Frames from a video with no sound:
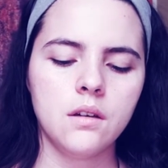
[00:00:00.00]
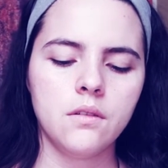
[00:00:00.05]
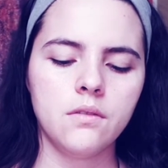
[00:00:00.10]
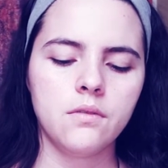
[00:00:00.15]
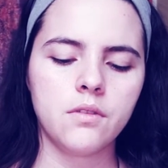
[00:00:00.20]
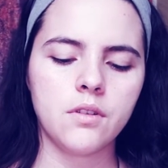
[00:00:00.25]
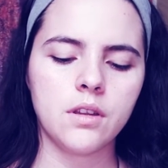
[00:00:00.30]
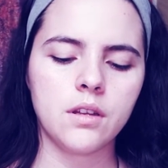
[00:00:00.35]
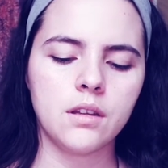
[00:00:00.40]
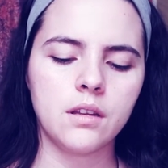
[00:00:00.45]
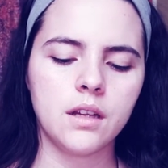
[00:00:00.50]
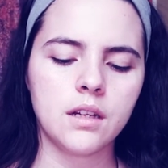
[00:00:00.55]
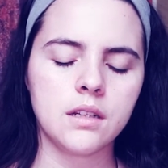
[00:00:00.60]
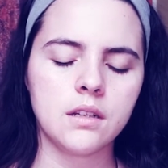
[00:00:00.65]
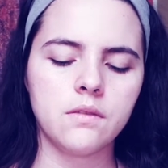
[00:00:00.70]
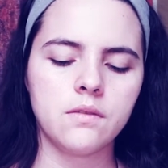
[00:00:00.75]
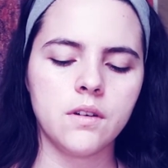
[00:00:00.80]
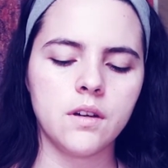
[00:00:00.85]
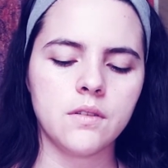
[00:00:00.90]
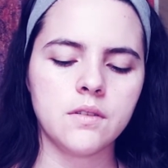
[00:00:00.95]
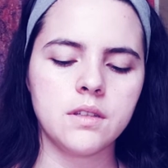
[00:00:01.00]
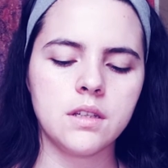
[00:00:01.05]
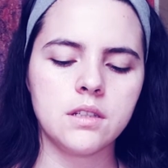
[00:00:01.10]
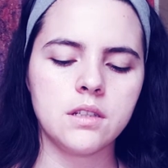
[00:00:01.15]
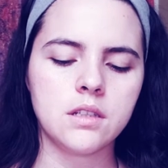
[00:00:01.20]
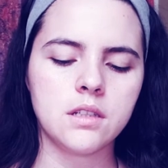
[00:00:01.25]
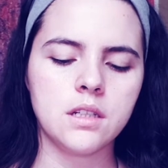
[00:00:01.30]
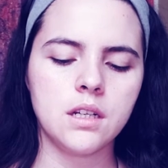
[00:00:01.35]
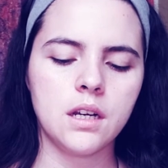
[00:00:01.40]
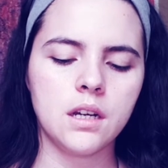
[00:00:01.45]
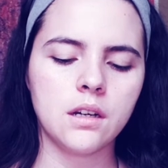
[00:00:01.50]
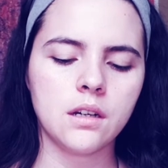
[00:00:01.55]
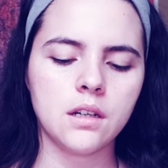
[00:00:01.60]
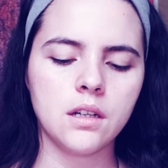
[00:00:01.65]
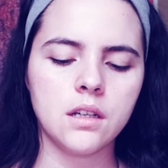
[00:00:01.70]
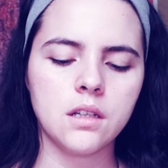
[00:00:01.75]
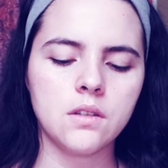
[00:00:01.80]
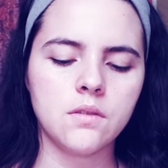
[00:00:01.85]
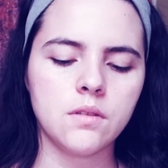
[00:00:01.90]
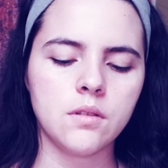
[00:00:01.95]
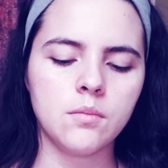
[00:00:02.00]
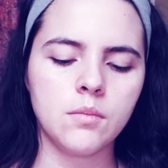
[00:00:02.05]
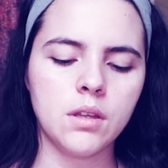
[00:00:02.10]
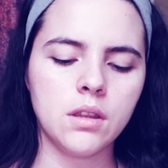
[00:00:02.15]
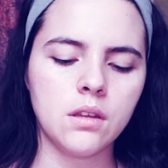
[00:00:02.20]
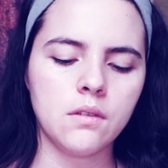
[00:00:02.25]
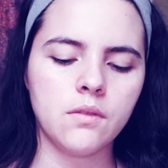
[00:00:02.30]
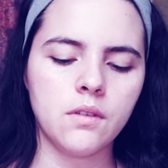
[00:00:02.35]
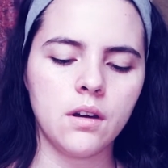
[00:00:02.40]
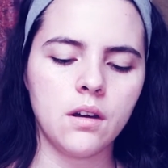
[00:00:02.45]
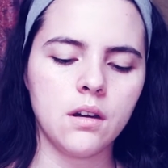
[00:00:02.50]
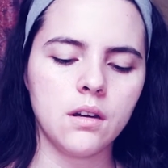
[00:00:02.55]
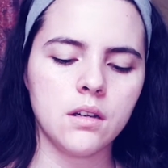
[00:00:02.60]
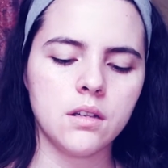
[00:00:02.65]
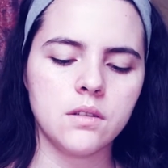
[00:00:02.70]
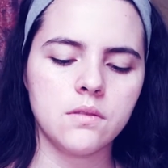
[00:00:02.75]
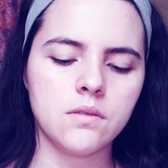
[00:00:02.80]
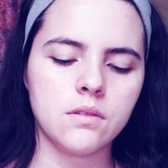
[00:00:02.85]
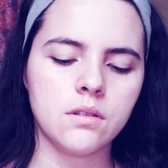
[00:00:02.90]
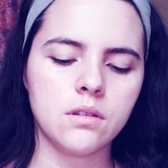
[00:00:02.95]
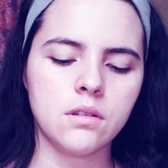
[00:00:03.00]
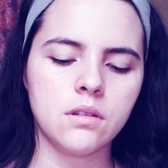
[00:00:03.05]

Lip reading: for the collective of Sagittarius for the month of August for